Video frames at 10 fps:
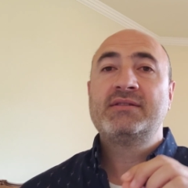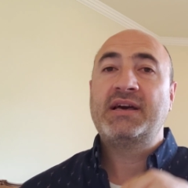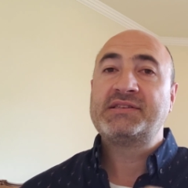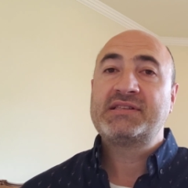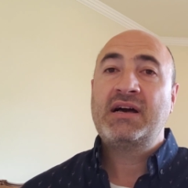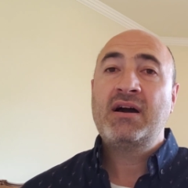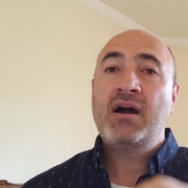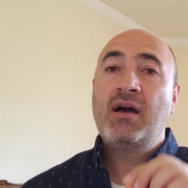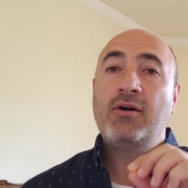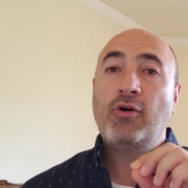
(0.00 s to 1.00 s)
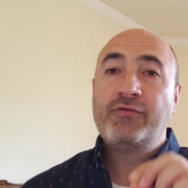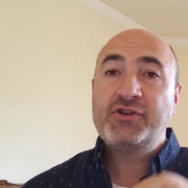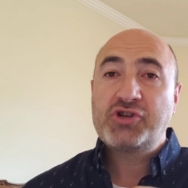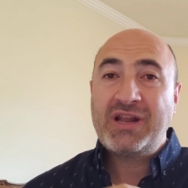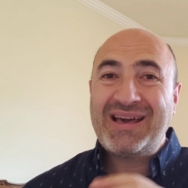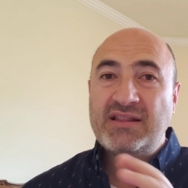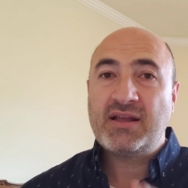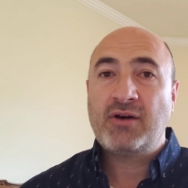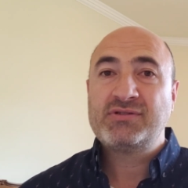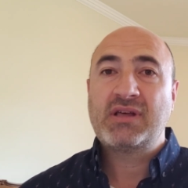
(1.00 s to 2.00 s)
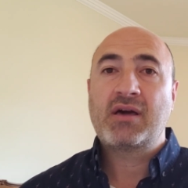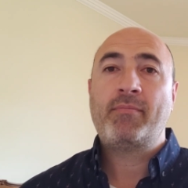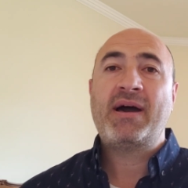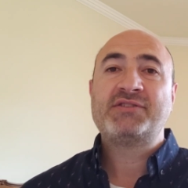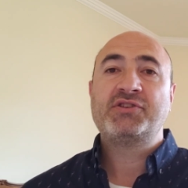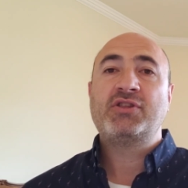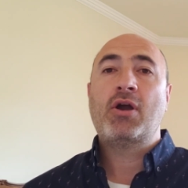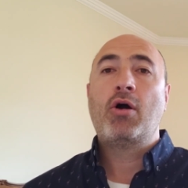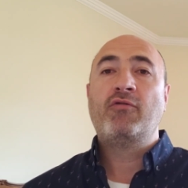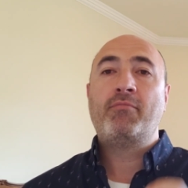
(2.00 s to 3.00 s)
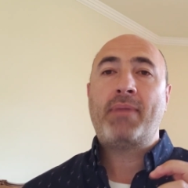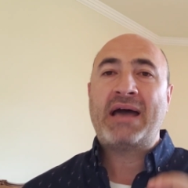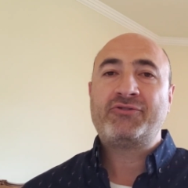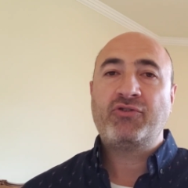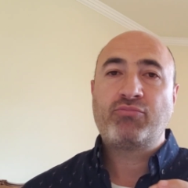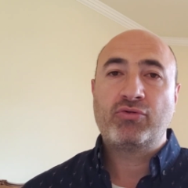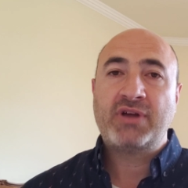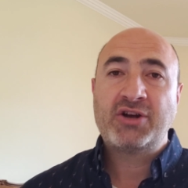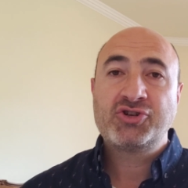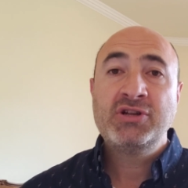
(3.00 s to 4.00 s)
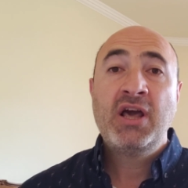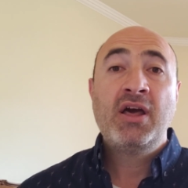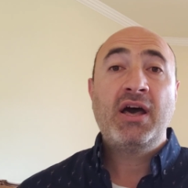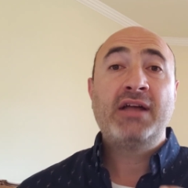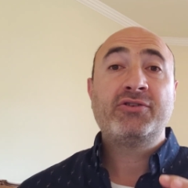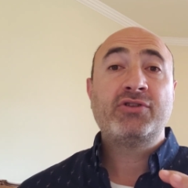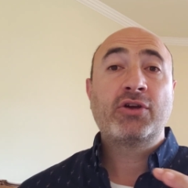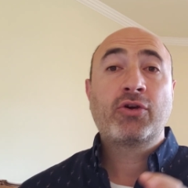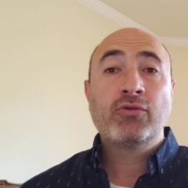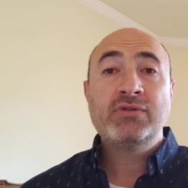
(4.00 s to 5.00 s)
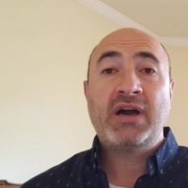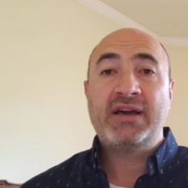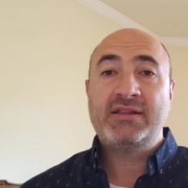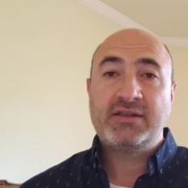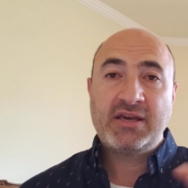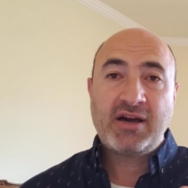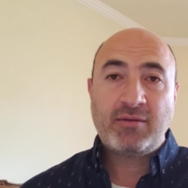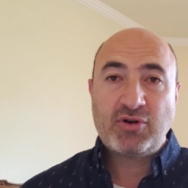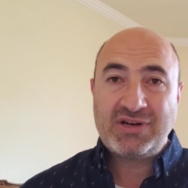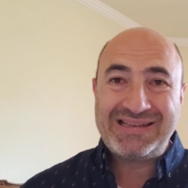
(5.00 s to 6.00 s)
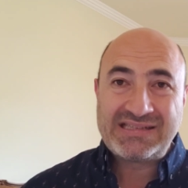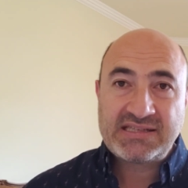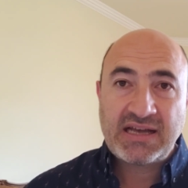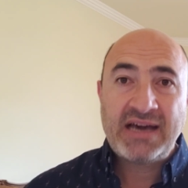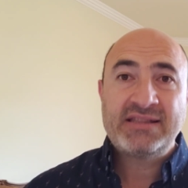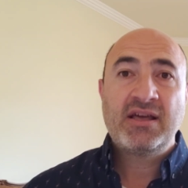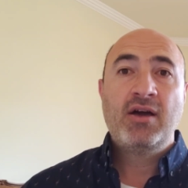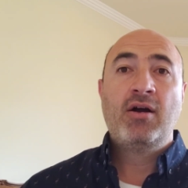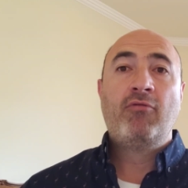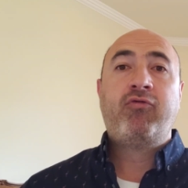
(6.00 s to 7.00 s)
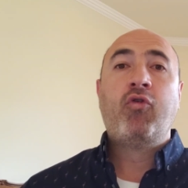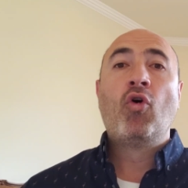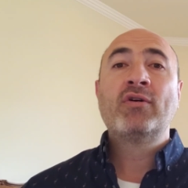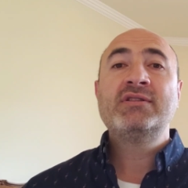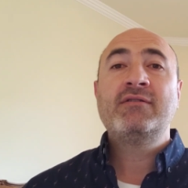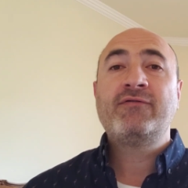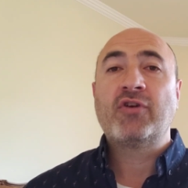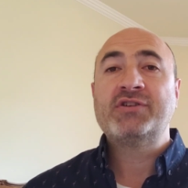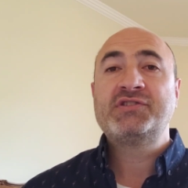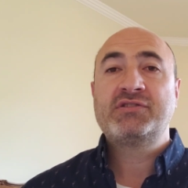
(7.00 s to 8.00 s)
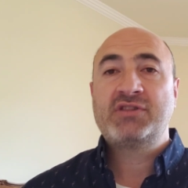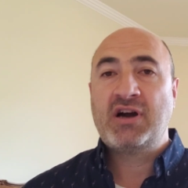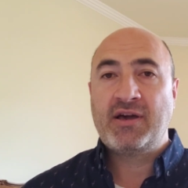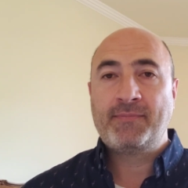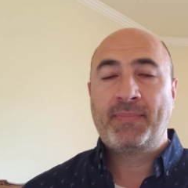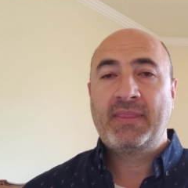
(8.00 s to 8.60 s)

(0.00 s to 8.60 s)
Tesla officially announced the capacity of battery production at the Grünheide Giga Berlin site for the first time